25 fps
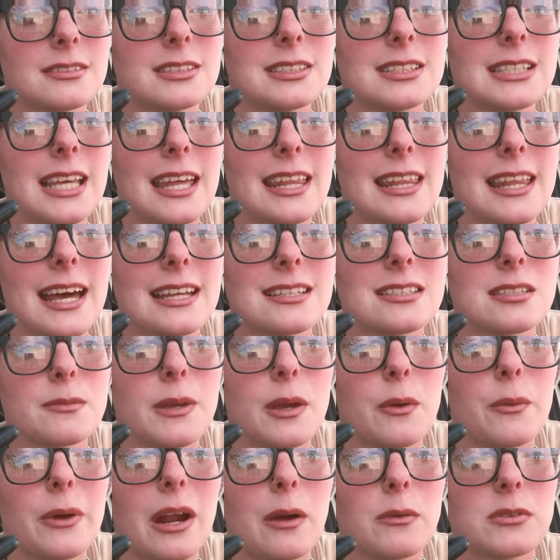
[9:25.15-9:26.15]
say that to
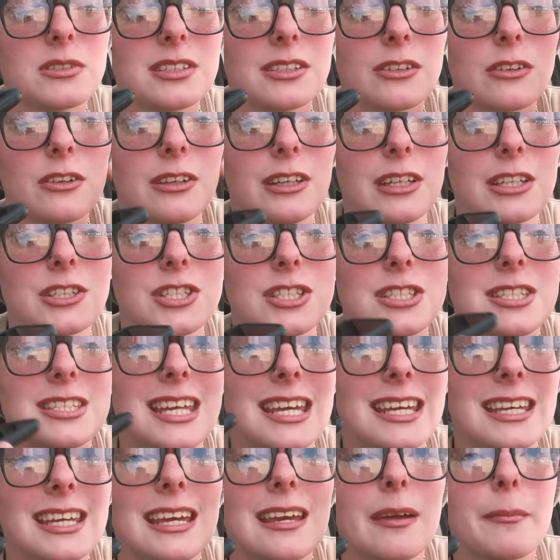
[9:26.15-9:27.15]
me when I was literally just
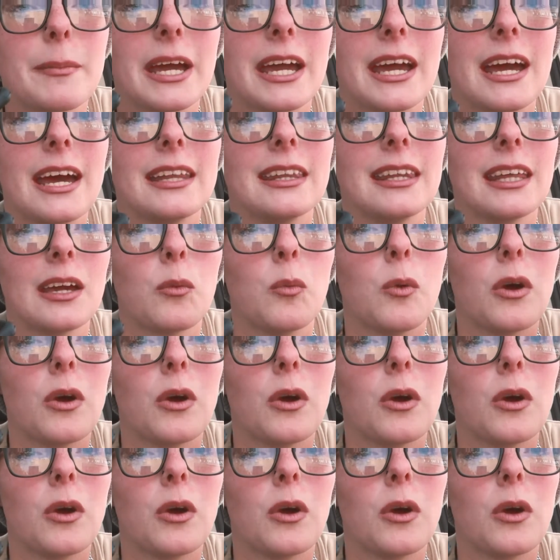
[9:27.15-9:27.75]
thinking in my head, like,